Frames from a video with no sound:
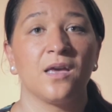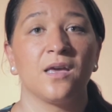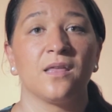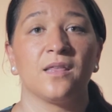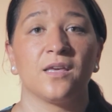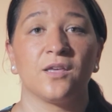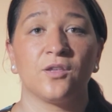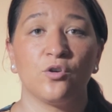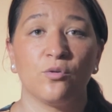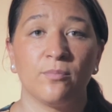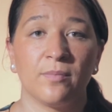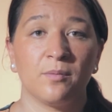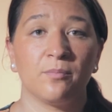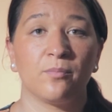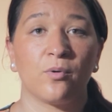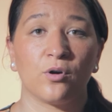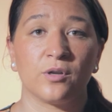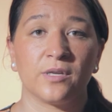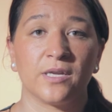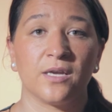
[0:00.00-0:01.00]
The human
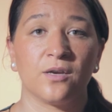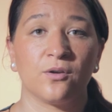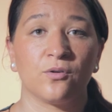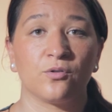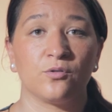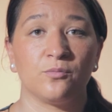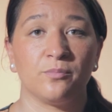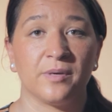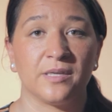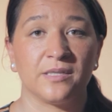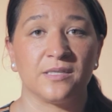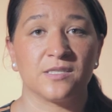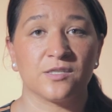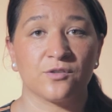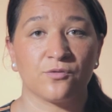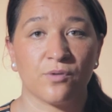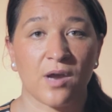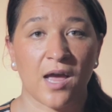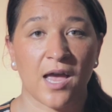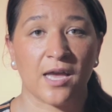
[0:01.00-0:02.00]
body could be
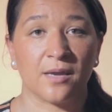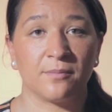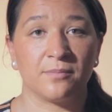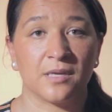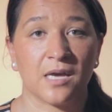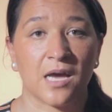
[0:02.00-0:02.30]
described